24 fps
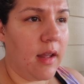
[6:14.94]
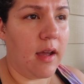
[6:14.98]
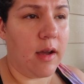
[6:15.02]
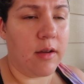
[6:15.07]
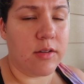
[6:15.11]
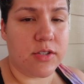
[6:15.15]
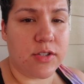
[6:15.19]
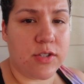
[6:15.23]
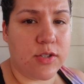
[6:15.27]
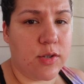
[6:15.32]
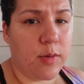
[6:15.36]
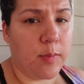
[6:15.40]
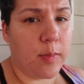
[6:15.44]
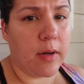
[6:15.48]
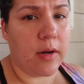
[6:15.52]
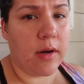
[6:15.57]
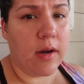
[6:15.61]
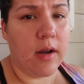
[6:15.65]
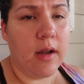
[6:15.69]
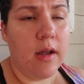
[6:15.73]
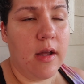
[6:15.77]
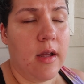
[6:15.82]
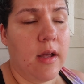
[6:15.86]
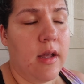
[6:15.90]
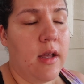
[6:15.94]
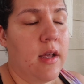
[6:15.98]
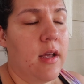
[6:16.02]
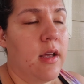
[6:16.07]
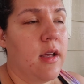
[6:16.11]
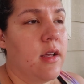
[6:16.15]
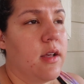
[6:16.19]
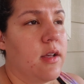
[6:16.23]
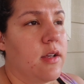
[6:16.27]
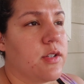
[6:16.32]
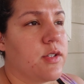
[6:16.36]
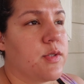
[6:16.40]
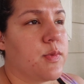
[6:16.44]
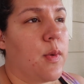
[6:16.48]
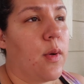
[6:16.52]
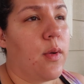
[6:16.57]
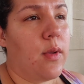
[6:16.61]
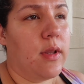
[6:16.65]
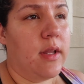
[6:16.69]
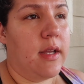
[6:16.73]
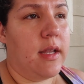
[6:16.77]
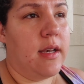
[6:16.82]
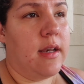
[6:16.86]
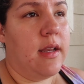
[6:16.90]
I was super
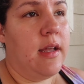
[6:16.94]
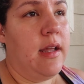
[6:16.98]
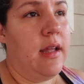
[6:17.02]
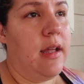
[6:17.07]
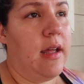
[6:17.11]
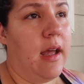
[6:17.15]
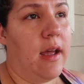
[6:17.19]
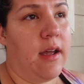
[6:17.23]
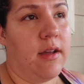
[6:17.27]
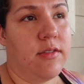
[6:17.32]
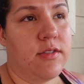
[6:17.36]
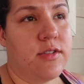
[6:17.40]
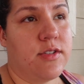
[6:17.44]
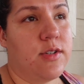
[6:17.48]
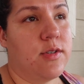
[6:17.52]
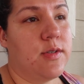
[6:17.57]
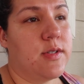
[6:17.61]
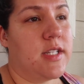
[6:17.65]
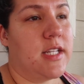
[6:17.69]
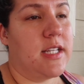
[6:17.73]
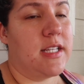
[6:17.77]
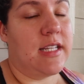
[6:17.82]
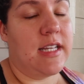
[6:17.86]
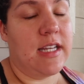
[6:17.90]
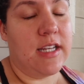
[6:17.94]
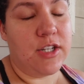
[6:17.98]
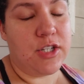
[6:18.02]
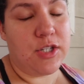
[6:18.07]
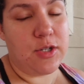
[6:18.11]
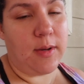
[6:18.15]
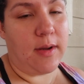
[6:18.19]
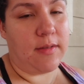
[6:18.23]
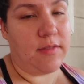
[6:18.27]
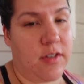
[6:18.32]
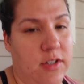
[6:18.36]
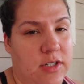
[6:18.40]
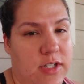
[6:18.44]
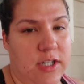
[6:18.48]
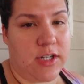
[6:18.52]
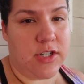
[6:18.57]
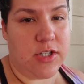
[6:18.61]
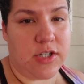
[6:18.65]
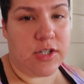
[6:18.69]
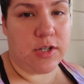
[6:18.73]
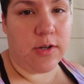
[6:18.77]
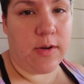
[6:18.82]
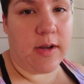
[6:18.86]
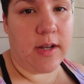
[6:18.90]
swollen. I was using tissue after
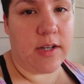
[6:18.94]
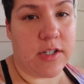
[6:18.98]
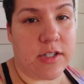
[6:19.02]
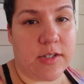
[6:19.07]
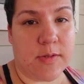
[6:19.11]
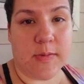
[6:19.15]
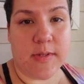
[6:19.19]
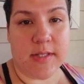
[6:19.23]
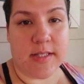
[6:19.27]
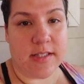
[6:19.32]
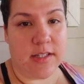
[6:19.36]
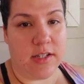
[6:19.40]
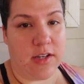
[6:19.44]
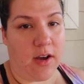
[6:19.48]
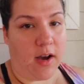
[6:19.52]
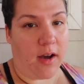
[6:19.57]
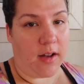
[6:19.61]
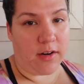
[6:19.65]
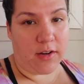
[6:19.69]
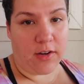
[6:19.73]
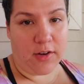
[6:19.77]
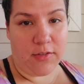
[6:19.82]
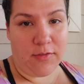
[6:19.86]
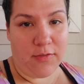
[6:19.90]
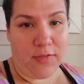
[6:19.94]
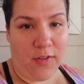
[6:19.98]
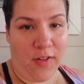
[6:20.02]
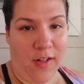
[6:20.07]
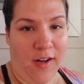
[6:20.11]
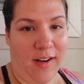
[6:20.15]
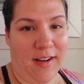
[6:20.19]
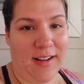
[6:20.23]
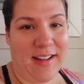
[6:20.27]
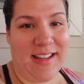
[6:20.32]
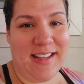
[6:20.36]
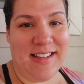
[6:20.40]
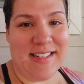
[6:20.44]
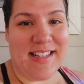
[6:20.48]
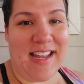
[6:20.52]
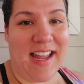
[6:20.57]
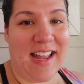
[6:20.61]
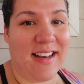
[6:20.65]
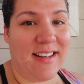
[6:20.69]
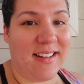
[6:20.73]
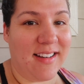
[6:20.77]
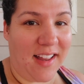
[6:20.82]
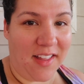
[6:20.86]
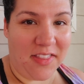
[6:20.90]
tissue. It just was not a good vlogging
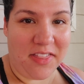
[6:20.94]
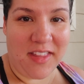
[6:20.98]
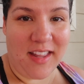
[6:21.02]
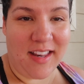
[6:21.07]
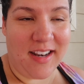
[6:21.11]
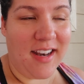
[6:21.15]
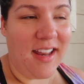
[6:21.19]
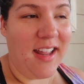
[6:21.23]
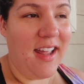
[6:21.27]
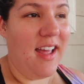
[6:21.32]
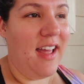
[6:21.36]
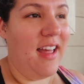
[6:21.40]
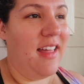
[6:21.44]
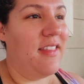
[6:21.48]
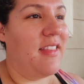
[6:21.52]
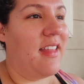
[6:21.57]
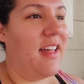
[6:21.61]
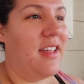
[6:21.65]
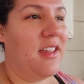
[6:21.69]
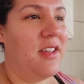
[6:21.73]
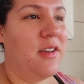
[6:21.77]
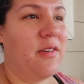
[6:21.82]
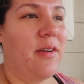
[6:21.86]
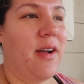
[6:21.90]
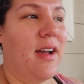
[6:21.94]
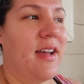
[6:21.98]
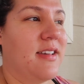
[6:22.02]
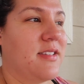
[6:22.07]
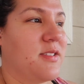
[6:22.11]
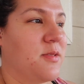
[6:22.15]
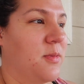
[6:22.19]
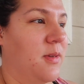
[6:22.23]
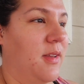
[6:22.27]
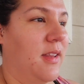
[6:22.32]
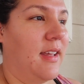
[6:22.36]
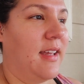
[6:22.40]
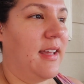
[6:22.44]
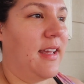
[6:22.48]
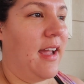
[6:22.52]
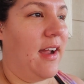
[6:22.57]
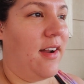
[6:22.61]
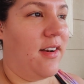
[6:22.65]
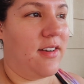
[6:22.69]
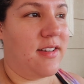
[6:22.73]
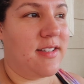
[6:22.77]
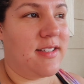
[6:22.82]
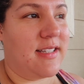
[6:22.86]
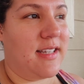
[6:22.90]
day. Nothing that you guys really
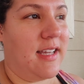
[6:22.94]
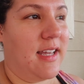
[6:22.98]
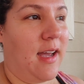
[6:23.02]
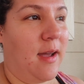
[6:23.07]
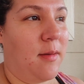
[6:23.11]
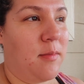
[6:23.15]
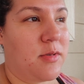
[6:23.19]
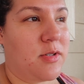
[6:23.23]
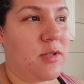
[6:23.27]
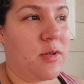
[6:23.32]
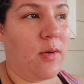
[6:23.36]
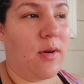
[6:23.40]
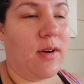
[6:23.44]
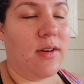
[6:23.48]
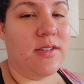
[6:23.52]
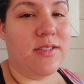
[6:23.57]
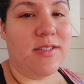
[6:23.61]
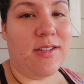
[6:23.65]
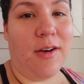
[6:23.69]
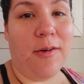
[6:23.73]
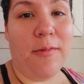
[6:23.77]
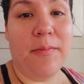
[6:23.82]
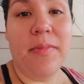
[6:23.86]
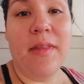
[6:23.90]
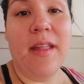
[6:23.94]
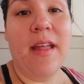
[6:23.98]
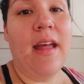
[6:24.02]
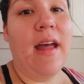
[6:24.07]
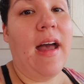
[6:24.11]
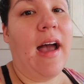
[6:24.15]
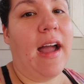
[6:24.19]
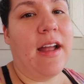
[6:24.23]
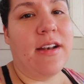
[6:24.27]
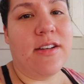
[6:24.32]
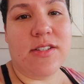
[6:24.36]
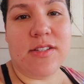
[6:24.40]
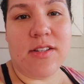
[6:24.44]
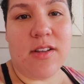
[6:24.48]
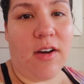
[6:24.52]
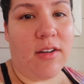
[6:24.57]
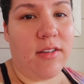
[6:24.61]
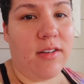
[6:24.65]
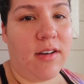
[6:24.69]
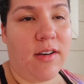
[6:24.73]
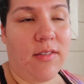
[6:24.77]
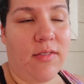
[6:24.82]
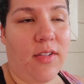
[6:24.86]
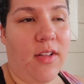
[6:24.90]
care to see, I'm sure. So I just
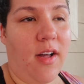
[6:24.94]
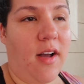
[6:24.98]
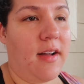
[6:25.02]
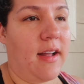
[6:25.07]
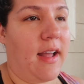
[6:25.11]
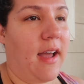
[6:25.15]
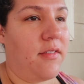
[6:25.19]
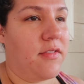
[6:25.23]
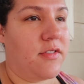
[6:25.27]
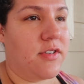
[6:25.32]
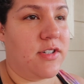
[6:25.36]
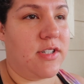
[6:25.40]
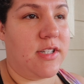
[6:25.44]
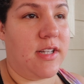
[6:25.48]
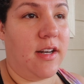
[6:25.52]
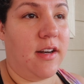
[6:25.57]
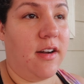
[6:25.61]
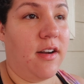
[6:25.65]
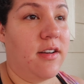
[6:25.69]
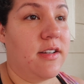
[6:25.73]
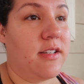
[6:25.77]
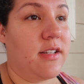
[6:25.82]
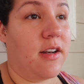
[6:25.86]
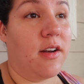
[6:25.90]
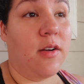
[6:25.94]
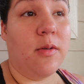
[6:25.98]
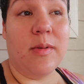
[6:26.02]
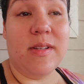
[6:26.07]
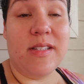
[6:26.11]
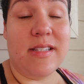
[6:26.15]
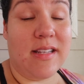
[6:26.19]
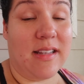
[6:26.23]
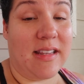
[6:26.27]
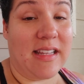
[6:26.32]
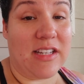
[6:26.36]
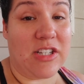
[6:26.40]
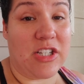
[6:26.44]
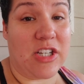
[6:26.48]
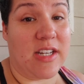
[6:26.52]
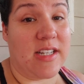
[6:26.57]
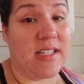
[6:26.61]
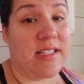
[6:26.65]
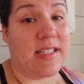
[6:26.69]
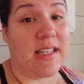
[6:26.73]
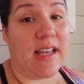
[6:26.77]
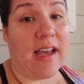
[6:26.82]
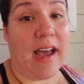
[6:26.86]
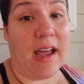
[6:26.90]
called it a vlog after dinner. Dinner was
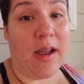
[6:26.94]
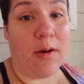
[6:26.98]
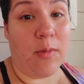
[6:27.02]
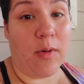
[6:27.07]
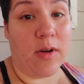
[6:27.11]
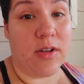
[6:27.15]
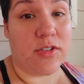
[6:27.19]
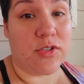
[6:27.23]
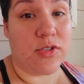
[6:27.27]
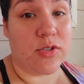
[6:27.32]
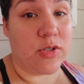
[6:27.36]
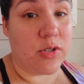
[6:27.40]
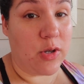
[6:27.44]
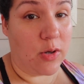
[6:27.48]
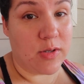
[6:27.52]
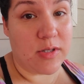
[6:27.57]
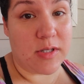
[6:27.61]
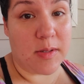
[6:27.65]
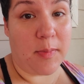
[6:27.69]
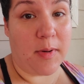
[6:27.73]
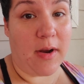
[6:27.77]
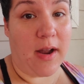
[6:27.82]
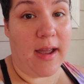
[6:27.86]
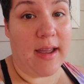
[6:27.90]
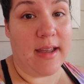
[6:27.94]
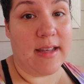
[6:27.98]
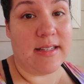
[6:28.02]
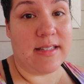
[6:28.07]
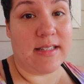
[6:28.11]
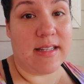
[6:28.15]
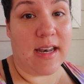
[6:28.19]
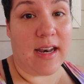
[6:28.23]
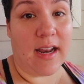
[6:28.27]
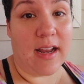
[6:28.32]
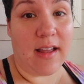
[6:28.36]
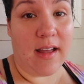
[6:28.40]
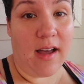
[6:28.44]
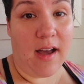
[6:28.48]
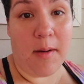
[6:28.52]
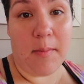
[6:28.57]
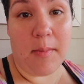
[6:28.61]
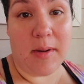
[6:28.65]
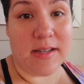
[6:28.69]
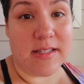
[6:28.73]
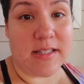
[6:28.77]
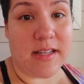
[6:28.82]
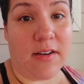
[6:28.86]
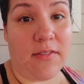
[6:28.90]
delicious. I was so surprised that I cut
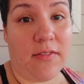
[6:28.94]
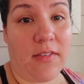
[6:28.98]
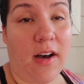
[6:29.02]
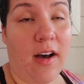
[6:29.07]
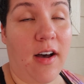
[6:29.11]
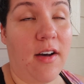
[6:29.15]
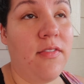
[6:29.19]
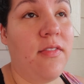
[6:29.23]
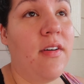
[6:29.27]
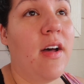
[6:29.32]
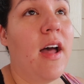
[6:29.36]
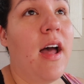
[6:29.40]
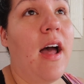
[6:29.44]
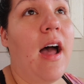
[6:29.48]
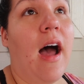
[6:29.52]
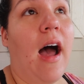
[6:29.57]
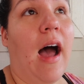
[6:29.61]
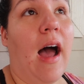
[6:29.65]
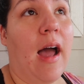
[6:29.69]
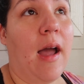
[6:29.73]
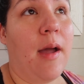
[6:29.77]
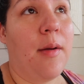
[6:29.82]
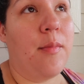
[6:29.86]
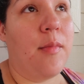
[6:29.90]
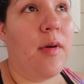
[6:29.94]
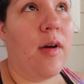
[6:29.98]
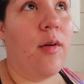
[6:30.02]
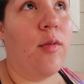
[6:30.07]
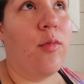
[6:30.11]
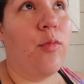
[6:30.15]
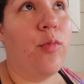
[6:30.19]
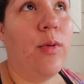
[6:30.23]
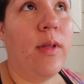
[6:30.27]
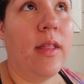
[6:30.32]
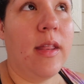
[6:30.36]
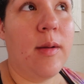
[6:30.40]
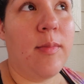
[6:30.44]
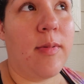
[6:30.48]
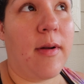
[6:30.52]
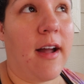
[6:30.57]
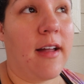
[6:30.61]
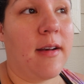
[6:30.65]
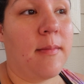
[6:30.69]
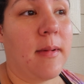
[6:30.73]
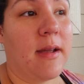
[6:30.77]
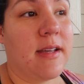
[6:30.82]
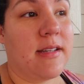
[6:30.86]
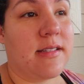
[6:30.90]
myself off. I'm really
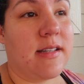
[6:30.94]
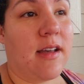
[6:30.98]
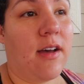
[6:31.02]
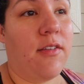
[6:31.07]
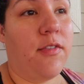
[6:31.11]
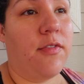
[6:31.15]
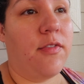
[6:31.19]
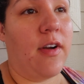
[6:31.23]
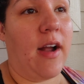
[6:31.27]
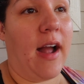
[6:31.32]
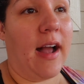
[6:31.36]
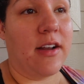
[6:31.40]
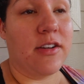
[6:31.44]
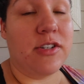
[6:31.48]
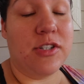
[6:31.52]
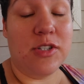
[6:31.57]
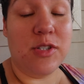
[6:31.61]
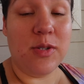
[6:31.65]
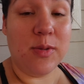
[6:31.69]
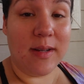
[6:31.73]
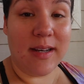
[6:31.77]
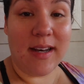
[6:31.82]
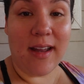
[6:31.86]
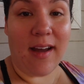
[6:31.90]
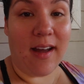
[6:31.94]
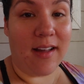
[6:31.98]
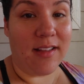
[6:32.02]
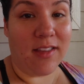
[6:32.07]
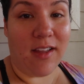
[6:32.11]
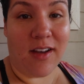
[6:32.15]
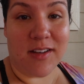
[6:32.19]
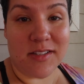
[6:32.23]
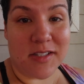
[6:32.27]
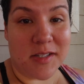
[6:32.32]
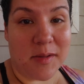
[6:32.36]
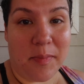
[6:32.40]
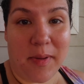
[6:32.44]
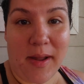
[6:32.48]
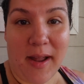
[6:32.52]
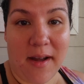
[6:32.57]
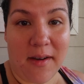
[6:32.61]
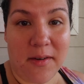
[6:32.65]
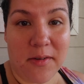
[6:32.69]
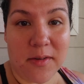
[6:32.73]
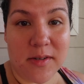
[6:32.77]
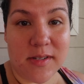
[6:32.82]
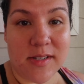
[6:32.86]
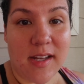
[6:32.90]
proud of myself for actually doing it. I lost a
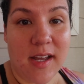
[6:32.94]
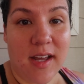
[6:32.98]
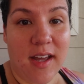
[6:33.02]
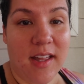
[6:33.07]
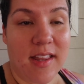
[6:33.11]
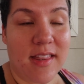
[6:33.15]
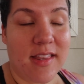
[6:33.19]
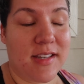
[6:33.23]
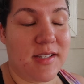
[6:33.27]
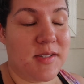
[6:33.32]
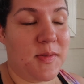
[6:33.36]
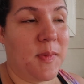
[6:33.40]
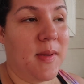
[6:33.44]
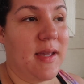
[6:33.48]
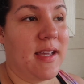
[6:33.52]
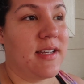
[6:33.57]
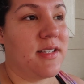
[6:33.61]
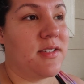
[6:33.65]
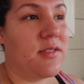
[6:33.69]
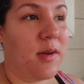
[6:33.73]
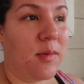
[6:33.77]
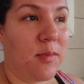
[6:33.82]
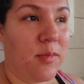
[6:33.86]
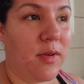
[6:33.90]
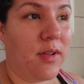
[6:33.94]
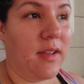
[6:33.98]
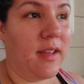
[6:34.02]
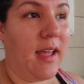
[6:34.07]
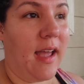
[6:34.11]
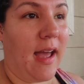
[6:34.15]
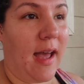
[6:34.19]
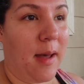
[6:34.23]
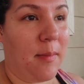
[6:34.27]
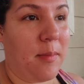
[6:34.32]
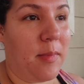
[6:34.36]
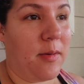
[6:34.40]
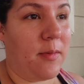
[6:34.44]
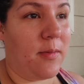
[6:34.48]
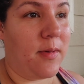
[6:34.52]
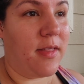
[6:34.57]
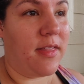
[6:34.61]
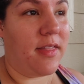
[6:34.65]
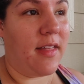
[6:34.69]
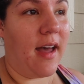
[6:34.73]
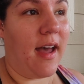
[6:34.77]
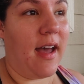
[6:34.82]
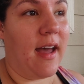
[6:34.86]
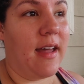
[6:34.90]
pound this week, so I'm really happy
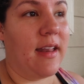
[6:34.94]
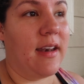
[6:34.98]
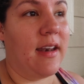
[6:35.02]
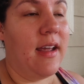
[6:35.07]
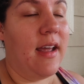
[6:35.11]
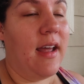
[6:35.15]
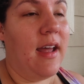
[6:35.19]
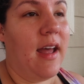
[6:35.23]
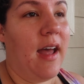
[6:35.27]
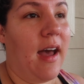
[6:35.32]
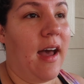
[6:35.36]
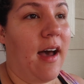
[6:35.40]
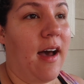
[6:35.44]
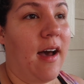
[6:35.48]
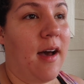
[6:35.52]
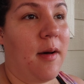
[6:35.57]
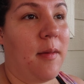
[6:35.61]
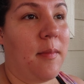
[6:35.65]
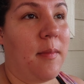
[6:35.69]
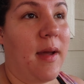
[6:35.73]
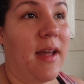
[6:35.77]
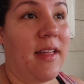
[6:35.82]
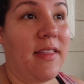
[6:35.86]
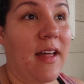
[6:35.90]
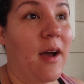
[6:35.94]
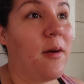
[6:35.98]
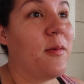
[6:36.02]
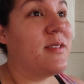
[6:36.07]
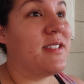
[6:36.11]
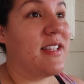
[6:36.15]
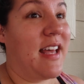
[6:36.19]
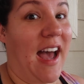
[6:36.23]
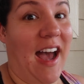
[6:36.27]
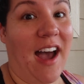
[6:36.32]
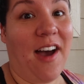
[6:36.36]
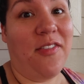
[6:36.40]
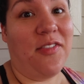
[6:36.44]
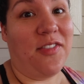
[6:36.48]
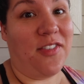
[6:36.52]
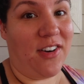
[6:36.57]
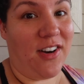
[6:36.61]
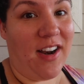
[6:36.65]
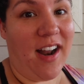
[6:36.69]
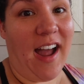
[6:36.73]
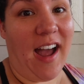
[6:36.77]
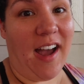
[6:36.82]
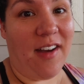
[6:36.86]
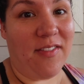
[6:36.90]
with that. Um, and that was
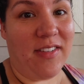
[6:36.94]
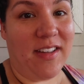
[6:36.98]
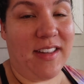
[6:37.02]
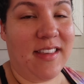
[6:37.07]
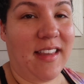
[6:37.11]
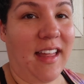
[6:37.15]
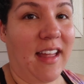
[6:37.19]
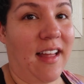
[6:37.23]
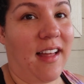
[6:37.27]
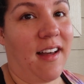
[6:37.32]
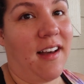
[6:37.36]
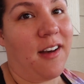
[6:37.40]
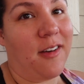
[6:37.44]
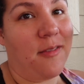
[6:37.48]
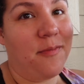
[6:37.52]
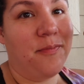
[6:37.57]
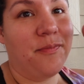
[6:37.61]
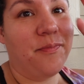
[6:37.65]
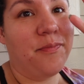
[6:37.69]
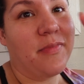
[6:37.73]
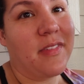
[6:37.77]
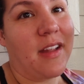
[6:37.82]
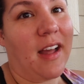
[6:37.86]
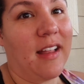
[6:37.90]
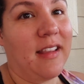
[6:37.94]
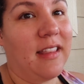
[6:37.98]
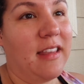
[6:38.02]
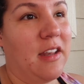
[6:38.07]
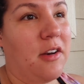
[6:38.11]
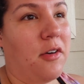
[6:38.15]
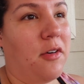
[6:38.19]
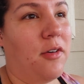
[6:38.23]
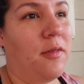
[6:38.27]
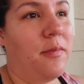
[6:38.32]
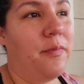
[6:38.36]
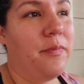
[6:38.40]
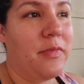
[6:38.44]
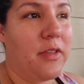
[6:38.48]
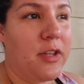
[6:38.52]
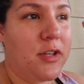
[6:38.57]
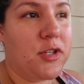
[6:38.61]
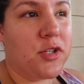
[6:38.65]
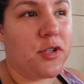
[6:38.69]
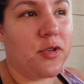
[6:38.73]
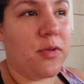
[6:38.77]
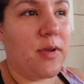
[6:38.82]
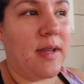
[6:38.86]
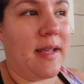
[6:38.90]
after having like a, a little
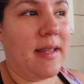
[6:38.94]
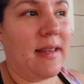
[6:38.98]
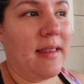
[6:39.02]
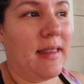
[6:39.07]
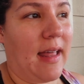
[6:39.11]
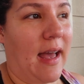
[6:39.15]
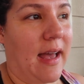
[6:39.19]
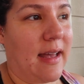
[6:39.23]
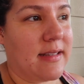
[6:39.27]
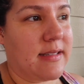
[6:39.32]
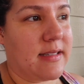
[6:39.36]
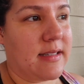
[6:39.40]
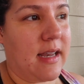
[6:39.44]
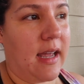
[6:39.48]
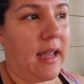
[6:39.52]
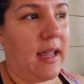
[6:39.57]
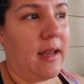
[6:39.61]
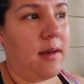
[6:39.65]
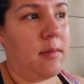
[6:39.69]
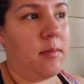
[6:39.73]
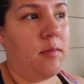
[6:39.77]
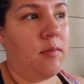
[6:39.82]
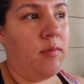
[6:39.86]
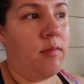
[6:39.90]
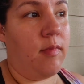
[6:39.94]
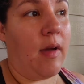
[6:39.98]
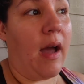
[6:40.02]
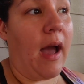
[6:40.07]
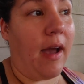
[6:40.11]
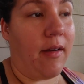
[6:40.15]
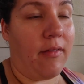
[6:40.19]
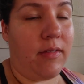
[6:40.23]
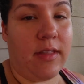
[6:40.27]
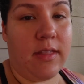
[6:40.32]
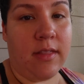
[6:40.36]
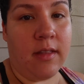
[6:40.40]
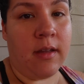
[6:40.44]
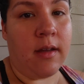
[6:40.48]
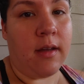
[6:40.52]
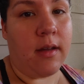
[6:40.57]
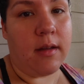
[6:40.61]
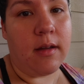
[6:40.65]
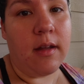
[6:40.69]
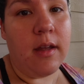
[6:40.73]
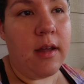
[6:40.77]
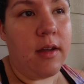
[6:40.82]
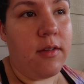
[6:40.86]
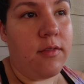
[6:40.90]
treat last night having
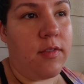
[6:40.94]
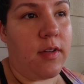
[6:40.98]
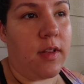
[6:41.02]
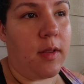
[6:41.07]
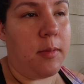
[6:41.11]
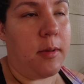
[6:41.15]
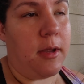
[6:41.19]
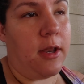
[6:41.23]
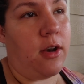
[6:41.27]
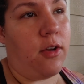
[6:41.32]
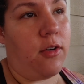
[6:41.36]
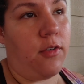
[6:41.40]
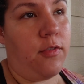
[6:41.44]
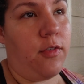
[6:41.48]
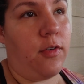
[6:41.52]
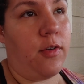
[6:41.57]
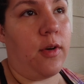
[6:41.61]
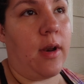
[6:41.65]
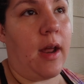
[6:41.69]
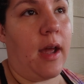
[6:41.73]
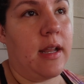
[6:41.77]
the Filipino food.